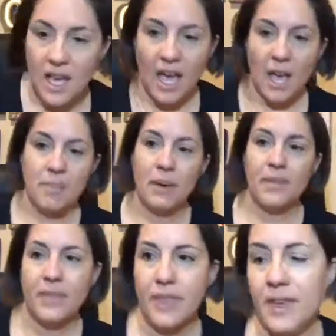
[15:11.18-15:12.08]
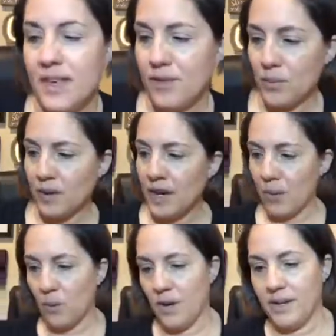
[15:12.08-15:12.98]
I bet the other one I
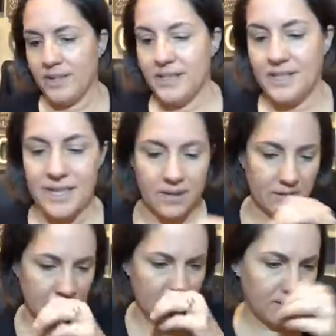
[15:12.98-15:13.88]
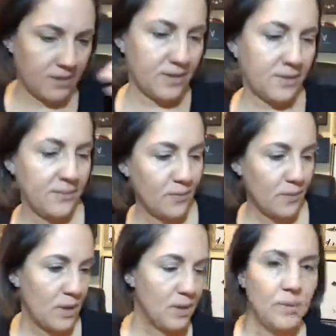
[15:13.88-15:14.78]
want is downstairs.
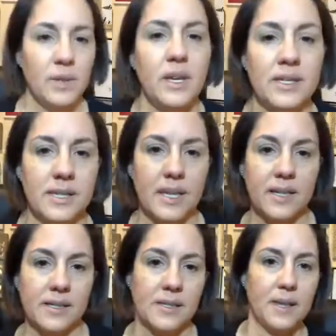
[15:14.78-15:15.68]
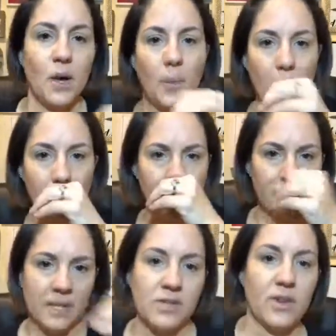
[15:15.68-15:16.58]
Well, that stinks. Oh, well,
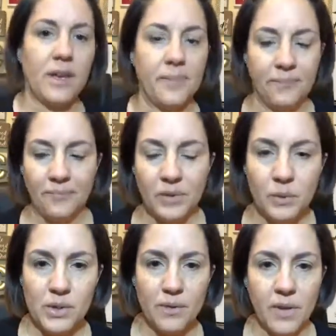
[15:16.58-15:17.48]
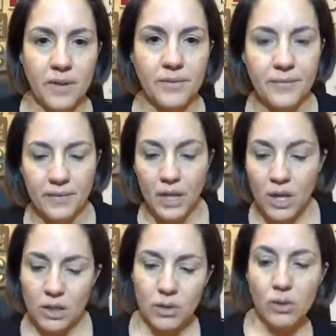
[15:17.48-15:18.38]
it's okay. We'll survive.
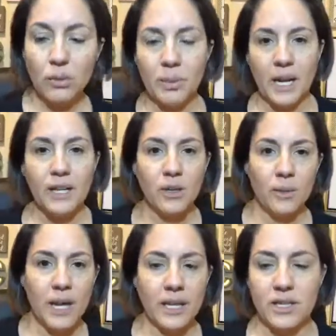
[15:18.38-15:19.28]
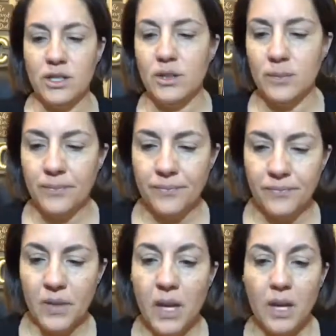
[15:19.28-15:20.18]
Ooh, but I know what I can do.
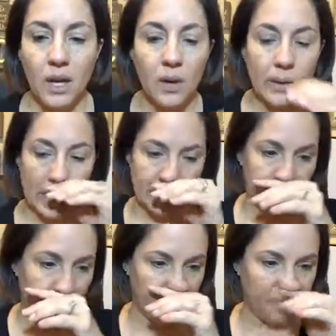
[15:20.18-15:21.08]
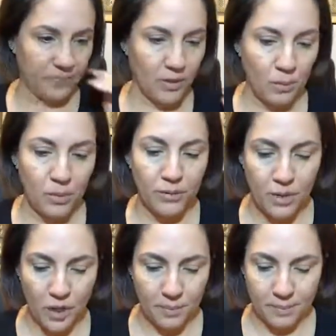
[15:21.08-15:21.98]
Okay, moving
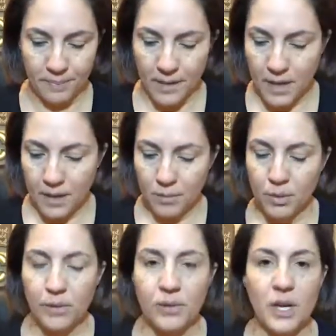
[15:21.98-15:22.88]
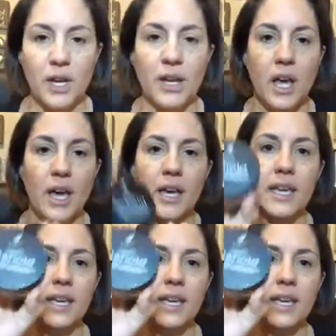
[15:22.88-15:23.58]
on. I